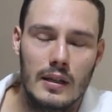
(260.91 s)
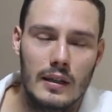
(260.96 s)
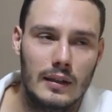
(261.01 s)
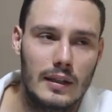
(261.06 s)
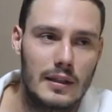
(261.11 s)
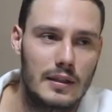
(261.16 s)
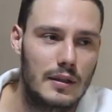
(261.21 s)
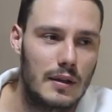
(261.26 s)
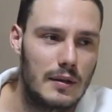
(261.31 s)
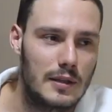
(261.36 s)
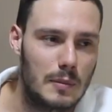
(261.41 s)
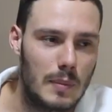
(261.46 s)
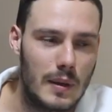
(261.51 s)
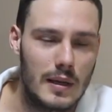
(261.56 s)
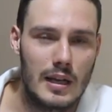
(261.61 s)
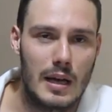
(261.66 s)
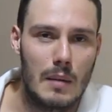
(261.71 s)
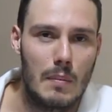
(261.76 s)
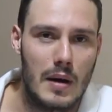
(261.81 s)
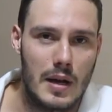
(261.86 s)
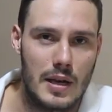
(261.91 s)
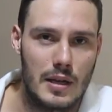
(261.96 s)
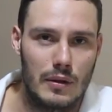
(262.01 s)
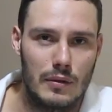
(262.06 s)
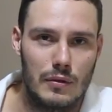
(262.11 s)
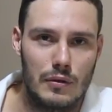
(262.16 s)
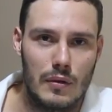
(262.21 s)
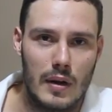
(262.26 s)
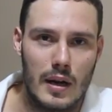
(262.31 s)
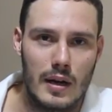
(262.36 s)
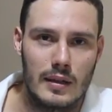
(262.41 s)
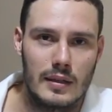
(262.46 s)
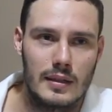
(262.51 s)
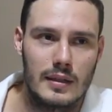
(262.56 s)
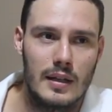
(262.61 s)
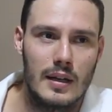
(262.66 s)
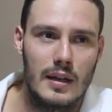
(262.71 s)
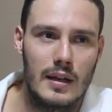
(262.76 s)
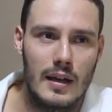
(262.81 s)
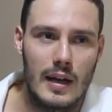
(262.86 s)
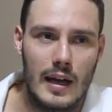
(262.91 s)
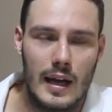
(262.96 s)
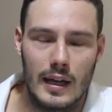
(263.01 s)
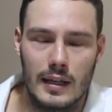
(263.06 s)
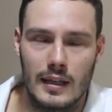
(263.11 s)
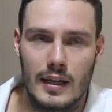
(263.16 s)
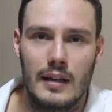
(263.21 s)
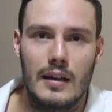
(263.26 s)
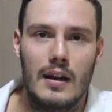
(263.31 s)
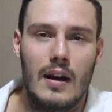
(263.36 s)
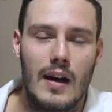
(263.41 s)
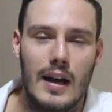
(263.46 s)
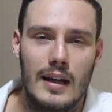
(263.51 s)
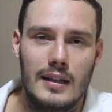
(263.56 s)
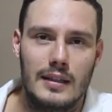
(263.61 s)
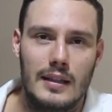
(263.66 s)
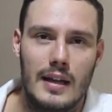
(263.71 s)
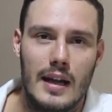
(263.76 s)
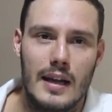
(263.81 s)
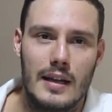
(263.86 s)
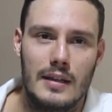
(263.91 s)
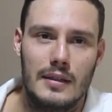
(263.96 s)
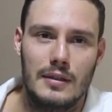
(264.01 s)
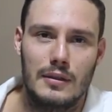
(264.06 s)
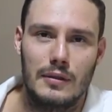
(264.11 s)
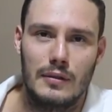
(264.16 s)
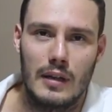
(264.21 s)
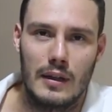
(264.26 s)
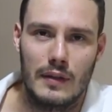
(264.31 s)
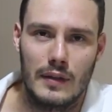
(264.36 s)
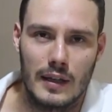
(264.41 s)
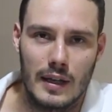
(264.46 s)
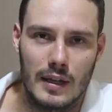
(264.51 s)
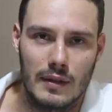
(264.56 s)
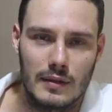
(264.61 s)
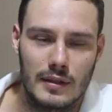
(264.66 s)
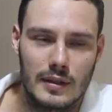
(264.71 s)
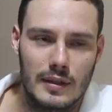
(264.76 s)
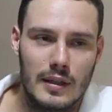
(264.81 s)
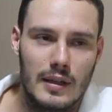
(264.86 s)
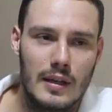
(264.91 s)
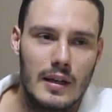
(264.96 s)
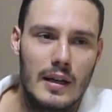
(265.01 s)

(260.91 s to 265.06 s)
let's go spend our money on drugs and get high today and just do nothing else.